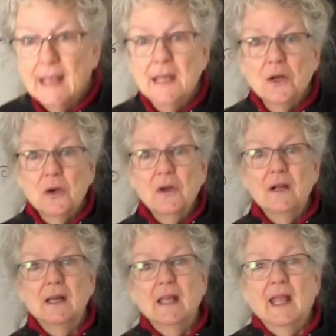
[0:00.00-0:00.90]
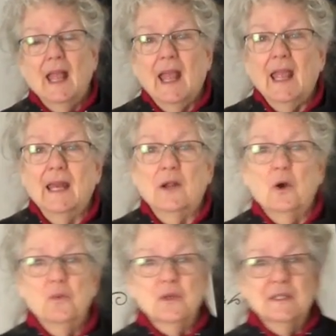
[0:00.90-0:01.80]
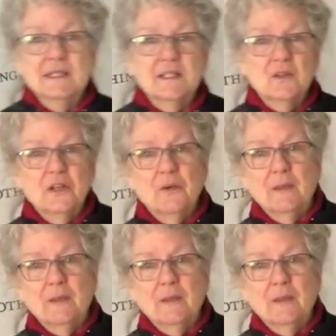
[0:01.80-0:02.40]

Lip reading: here, and I hope you can still hear